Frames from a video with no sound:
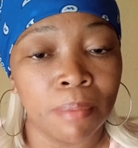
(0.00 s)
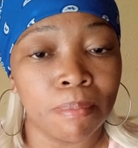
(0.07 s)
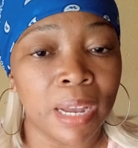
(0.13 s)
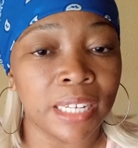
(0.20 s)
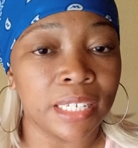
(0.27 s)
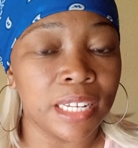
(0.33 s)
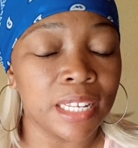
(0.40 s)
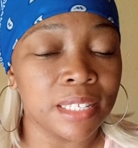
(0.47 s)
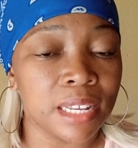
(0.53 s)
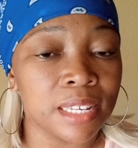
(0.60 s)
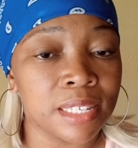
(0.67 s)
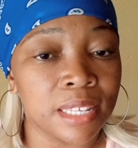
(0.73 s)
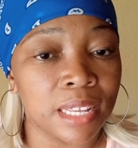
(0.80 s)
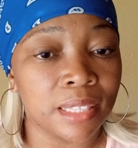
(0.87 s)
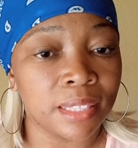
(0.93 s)
But as I
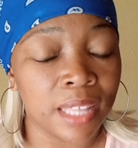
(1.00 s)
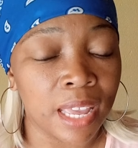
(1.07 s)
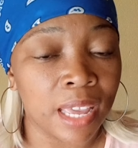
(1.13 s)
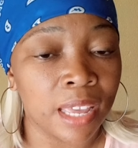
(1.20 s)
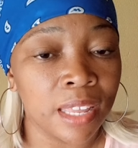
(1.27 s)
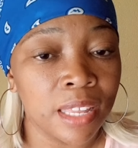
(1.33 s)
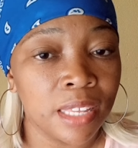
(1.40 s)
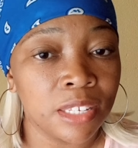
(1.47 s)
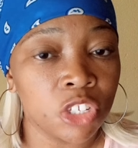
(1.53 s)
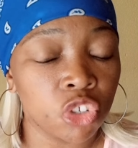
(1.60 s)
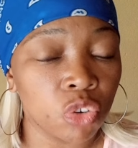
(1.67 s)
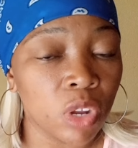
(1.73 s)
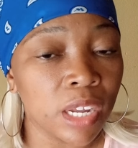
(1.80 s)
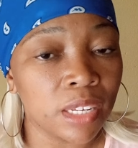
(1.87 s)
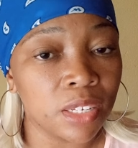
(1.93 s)
sat there,
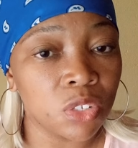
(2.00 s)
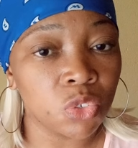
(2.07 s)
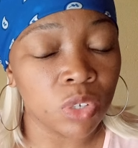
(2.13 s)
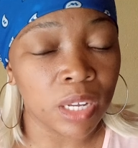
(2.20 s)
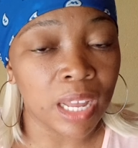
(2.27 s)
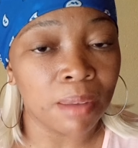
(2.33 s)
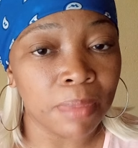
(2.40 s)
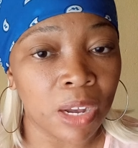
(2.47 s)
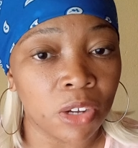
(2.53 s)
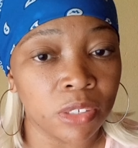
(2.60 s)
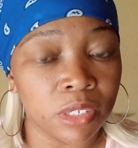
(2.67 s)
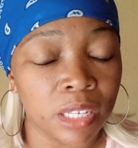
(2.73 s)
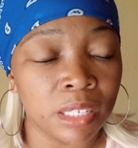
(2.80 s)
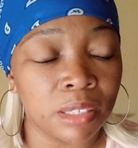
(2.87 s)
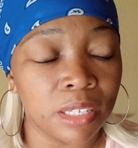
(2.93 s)
struggling to come
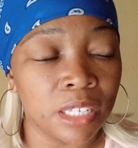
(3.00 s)
out,